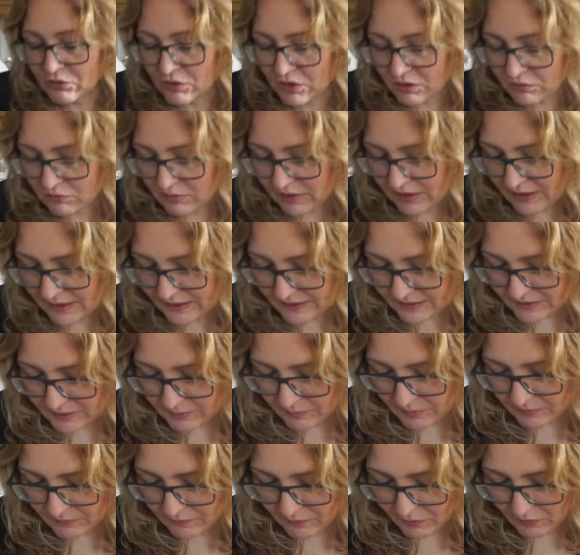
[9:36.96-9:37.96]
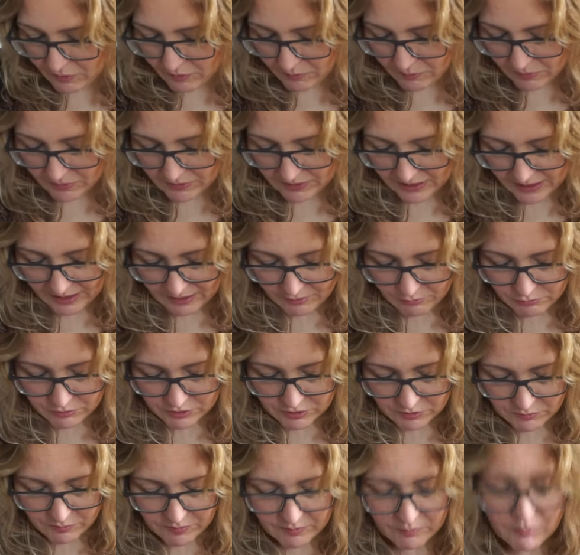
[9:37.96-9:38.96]
you guys before I pull it
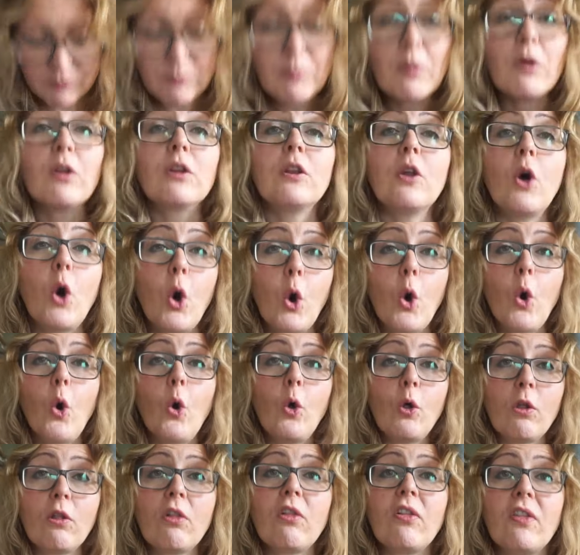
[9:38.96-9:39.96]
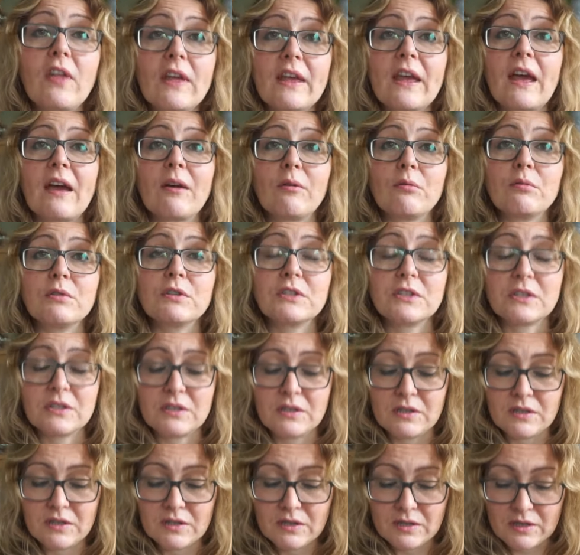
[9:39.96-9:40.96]
out. But I'm going to pull the whole thing out
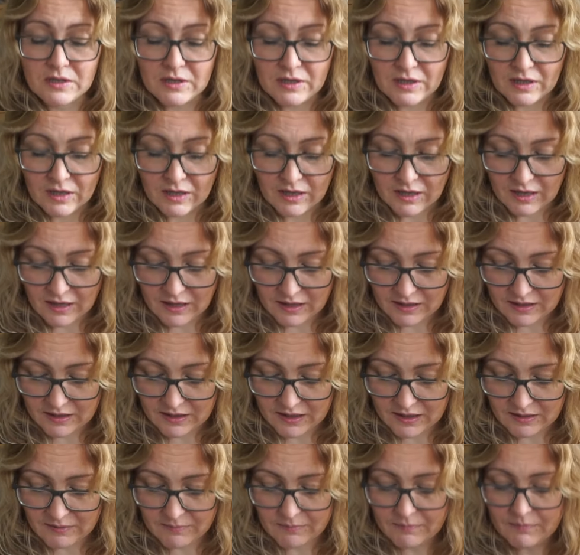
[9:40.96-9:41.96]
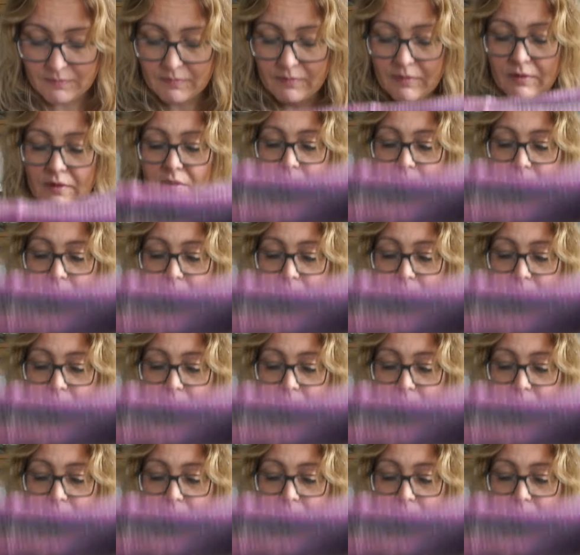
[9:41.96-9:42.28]
and um,